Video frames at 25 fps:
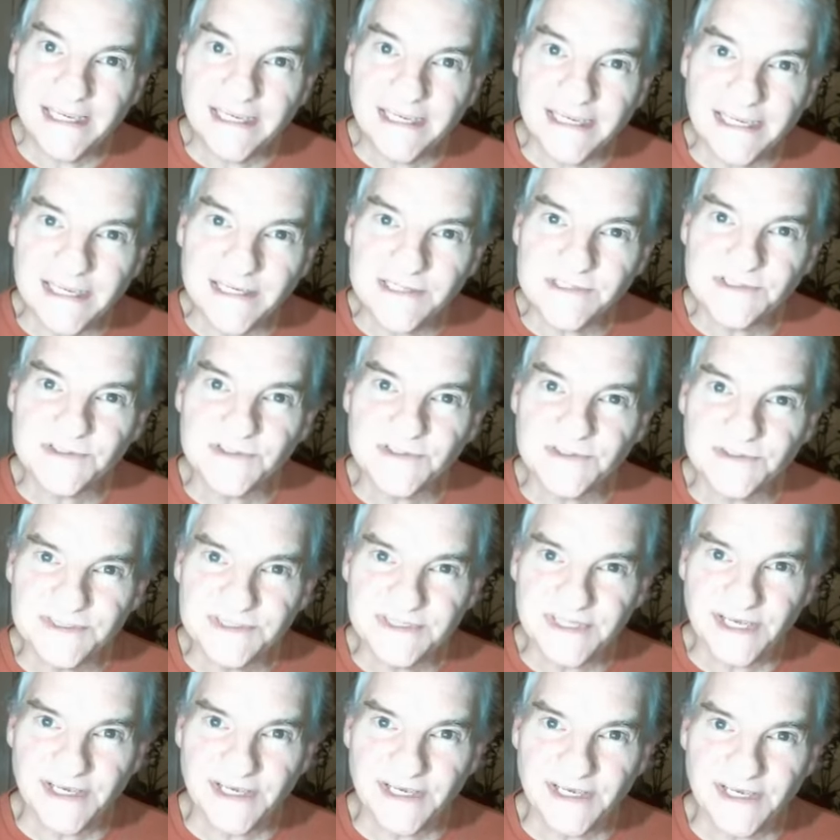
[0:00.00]
Eastern
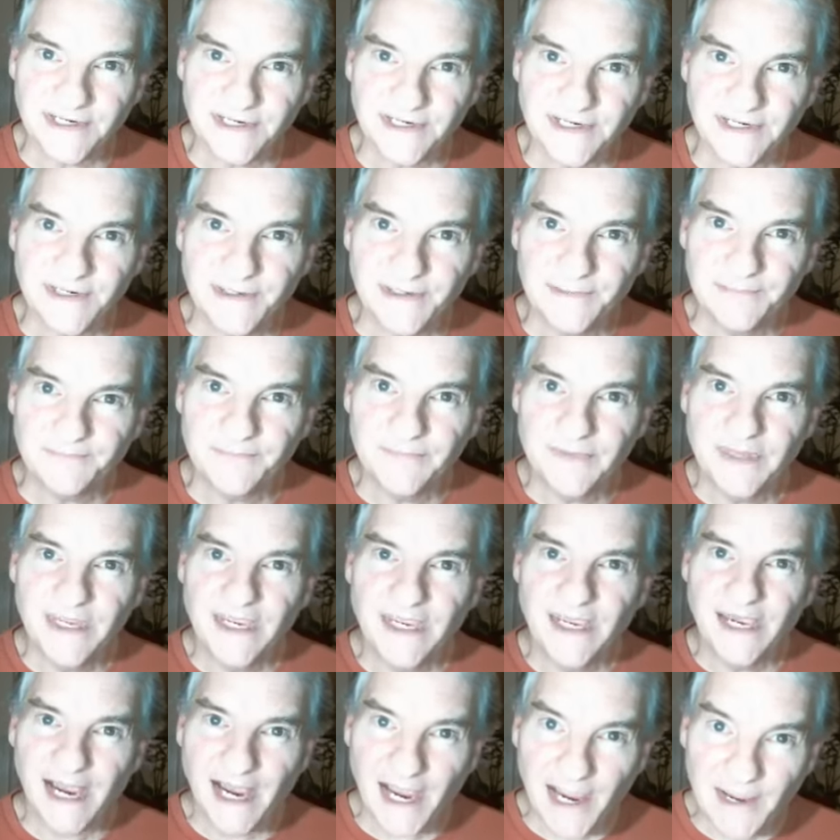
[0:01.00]
Standard Time.
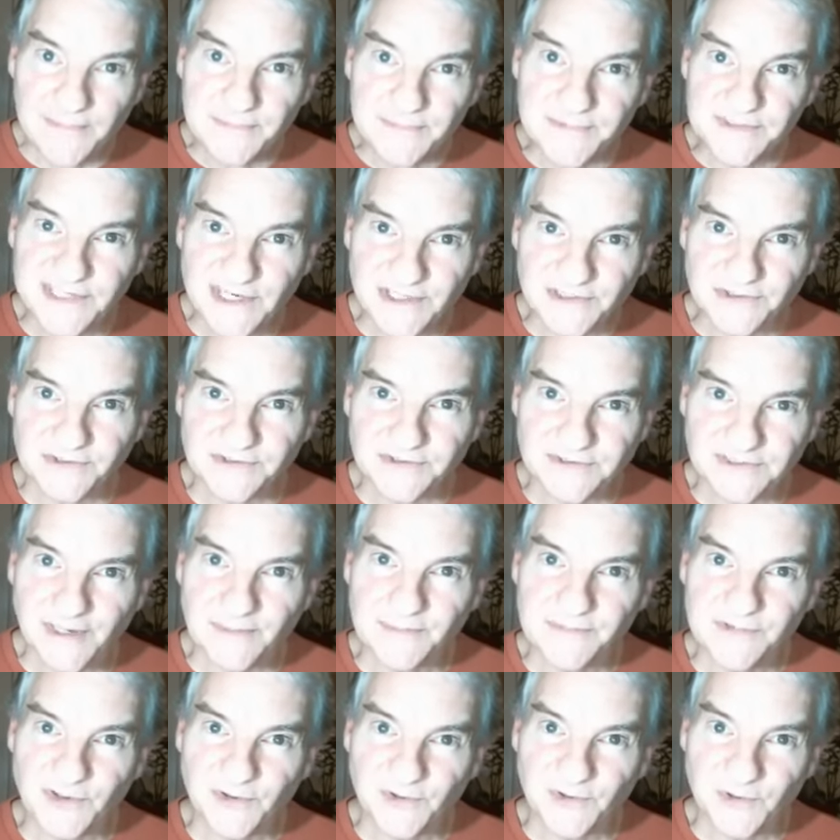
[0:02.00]
I'm Central
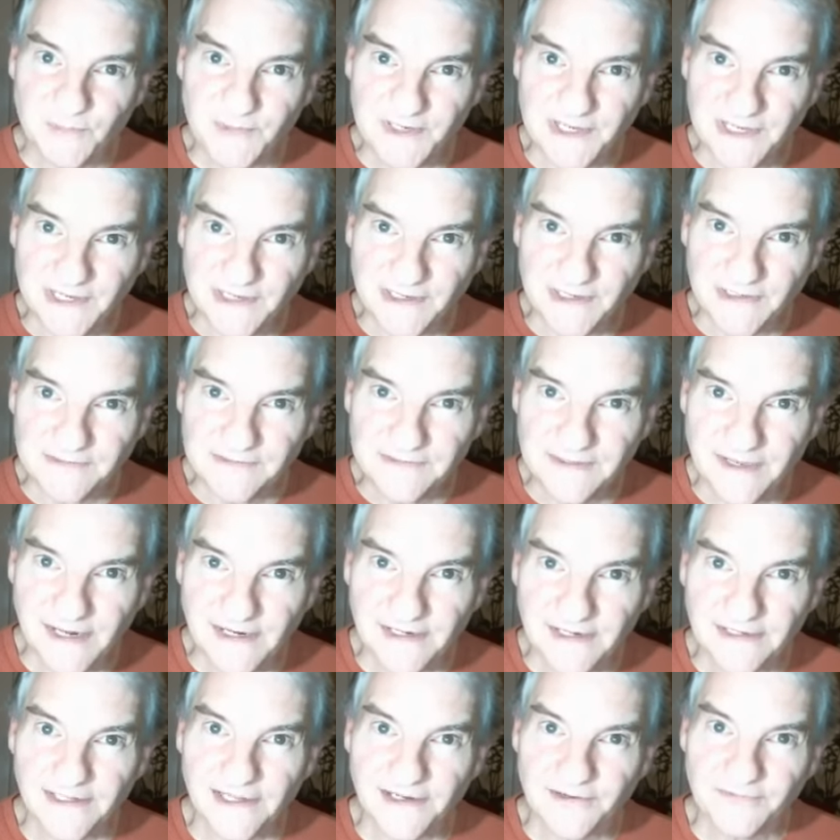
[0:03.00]
Time, so it'll be
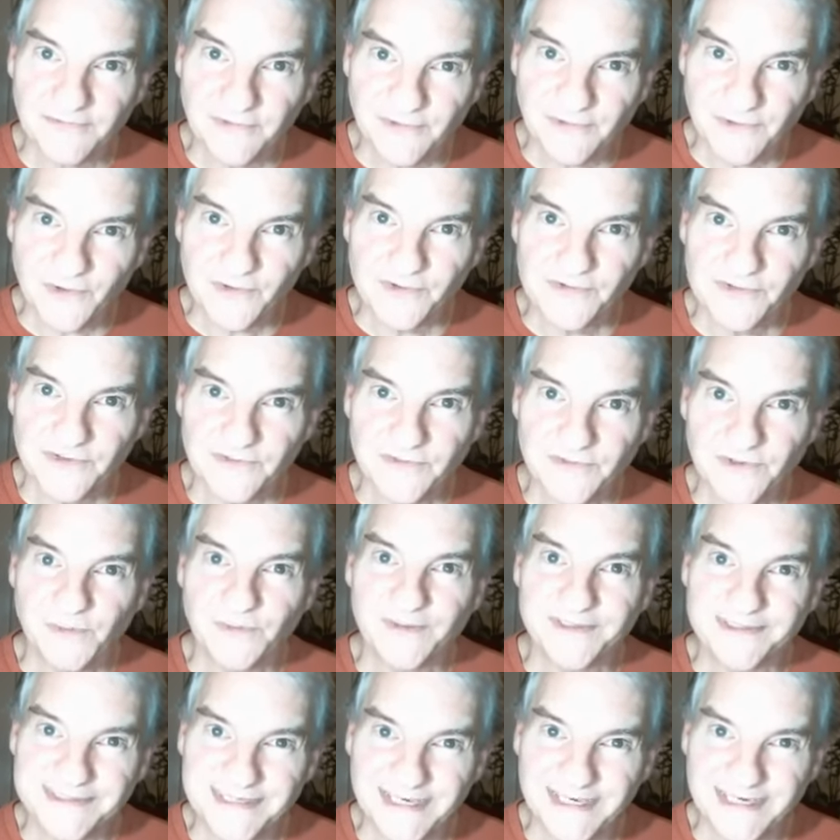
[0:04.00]
10 o'clock for those of
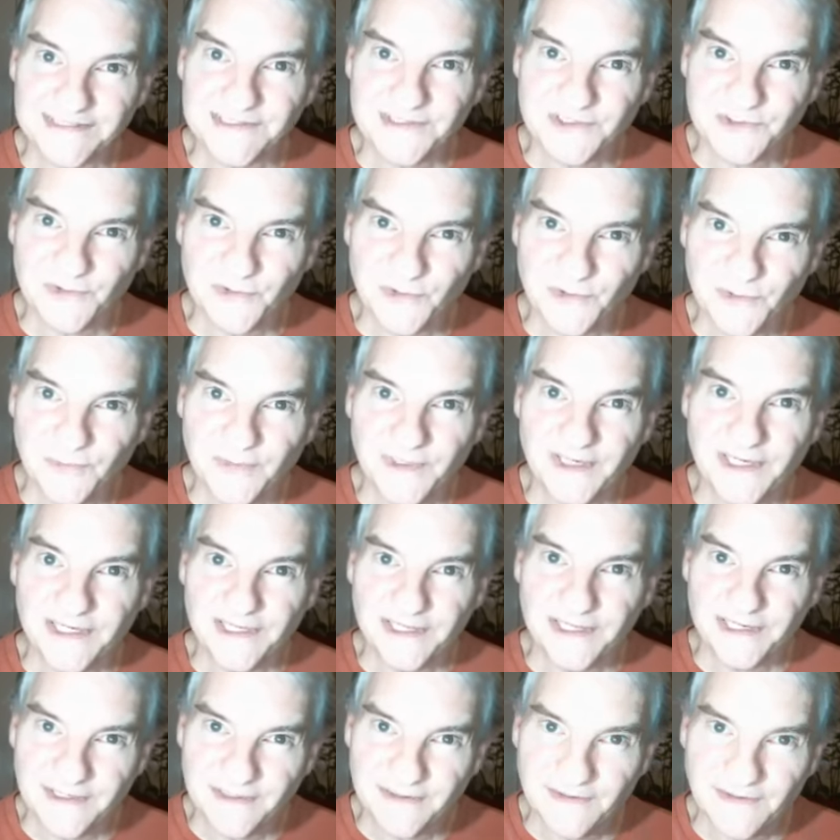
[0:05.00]
you in Texas with
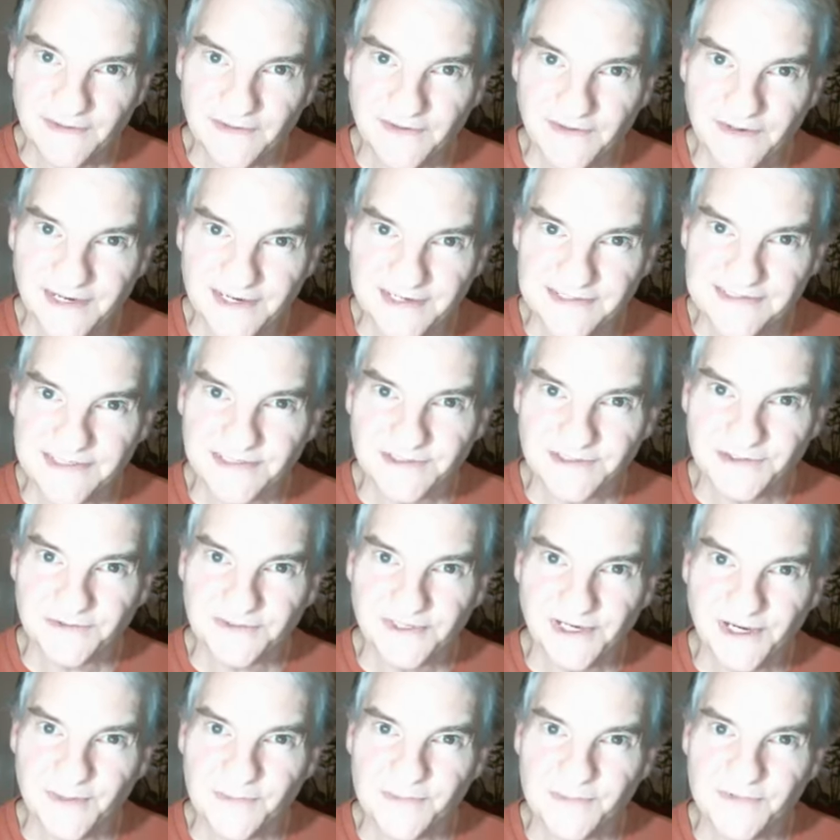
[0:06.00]
me and in, in the Central
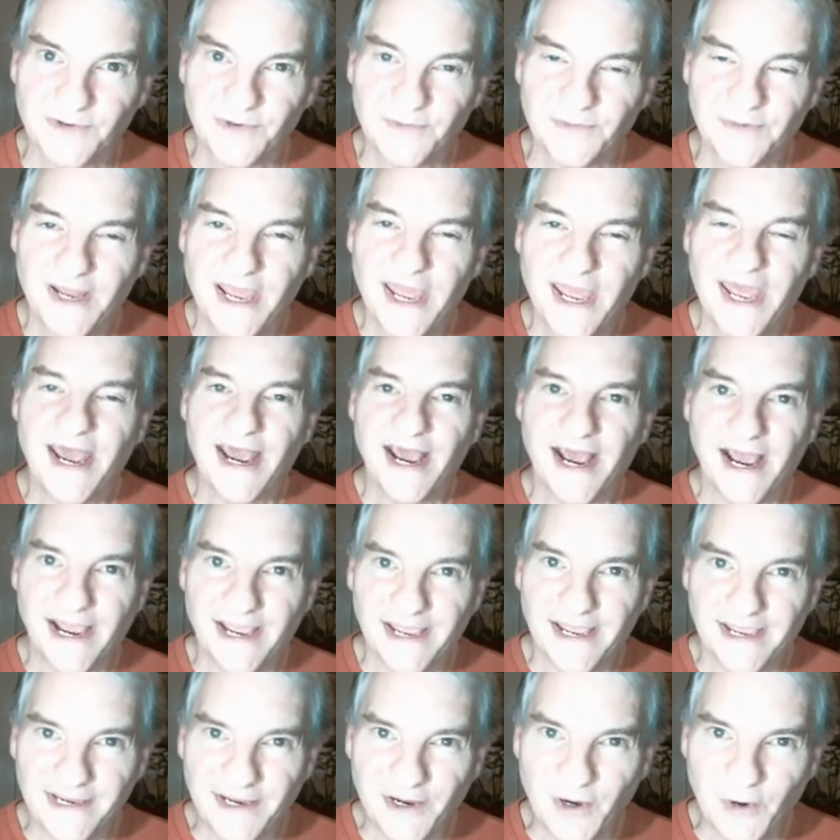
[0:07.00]
Time Zone.
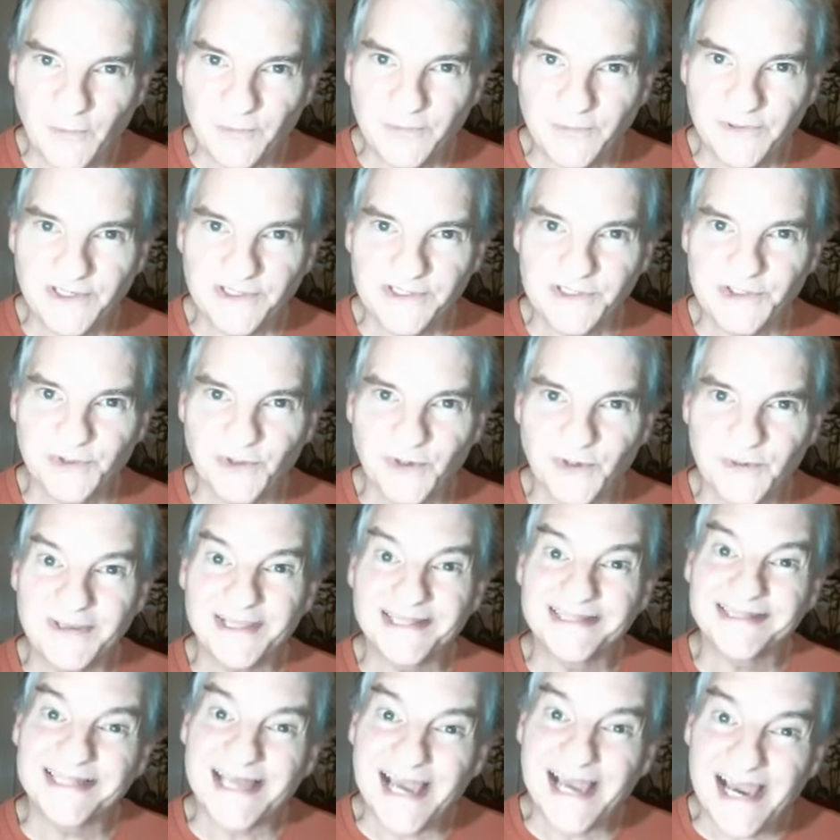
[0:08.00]
I hope you can join
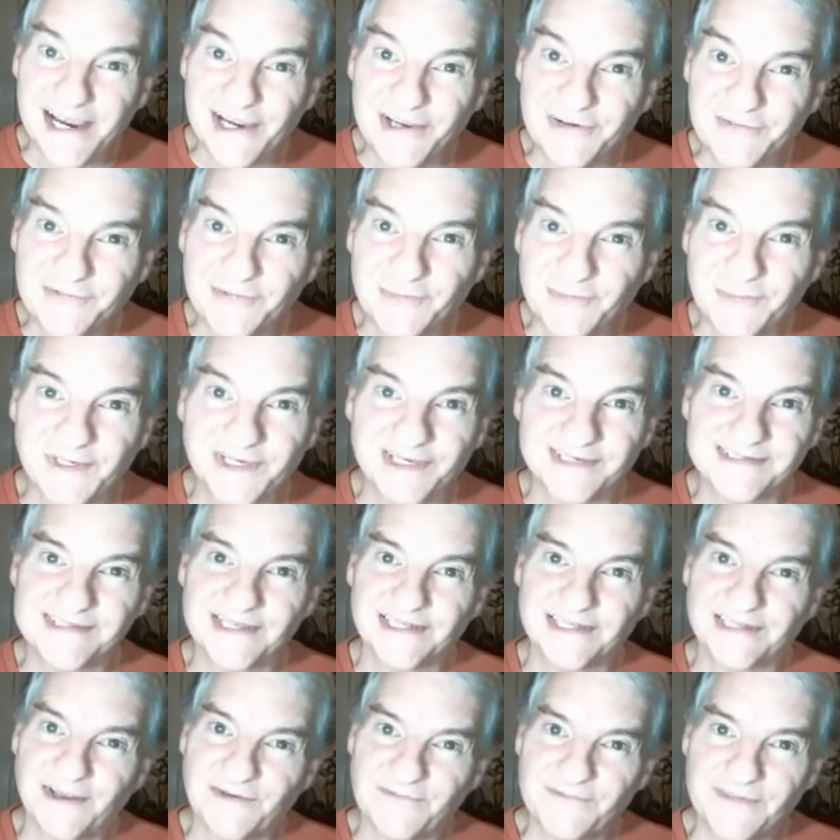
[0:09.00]
me live because
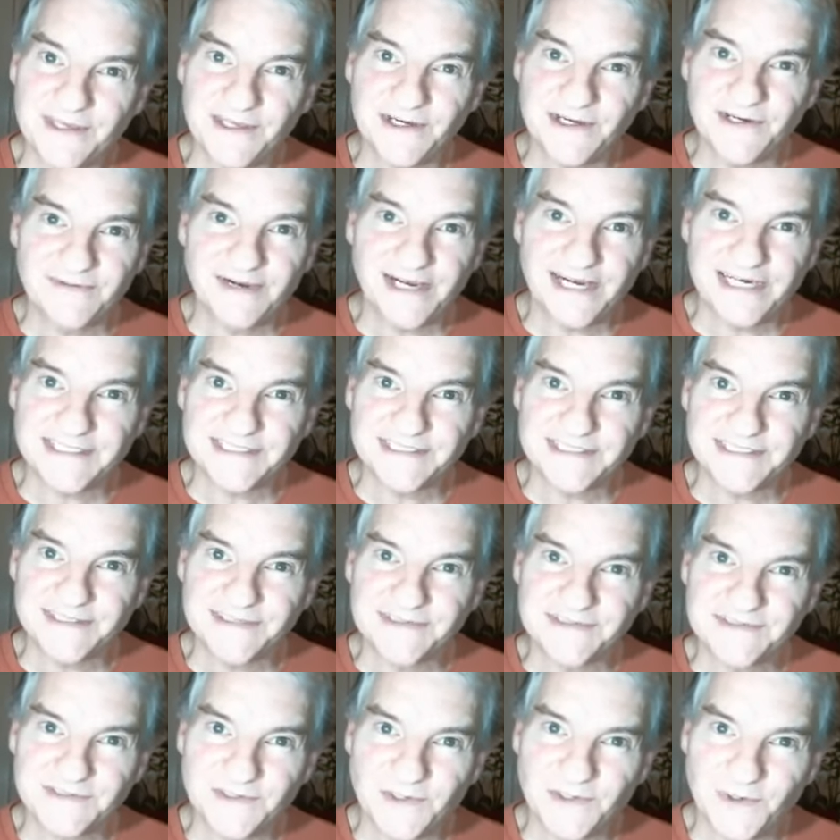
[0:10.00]
I love the
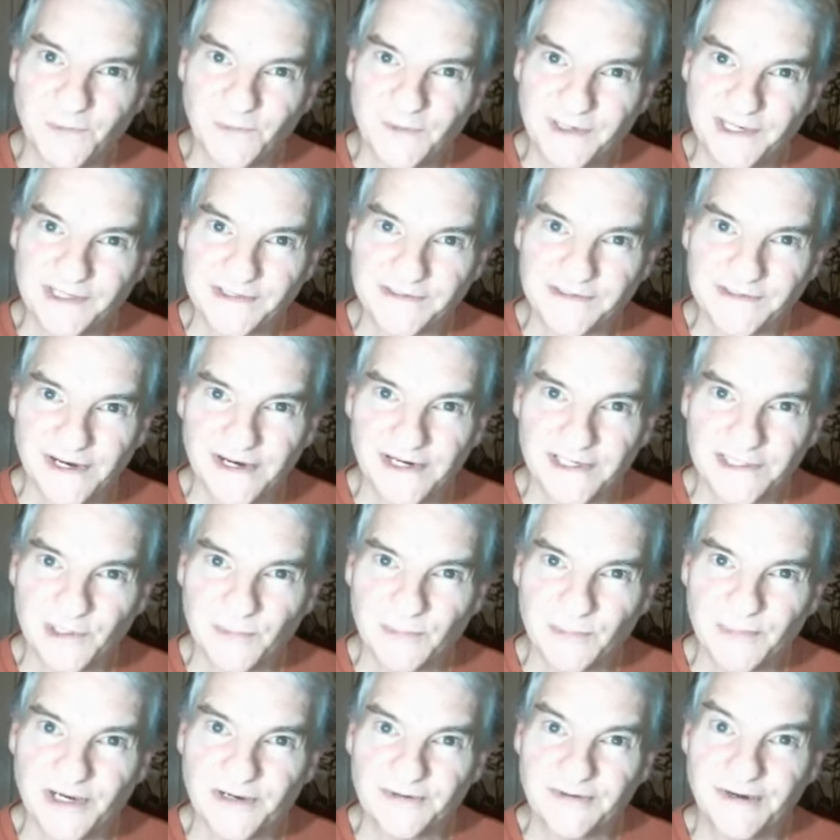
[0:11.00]
interaction so we can talk
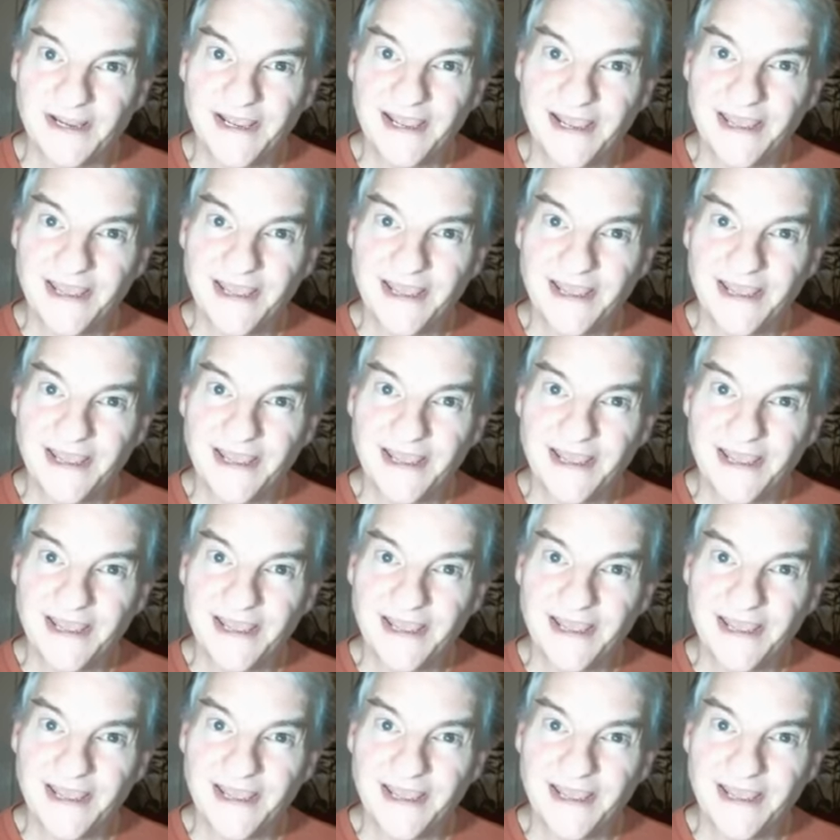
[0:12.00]
about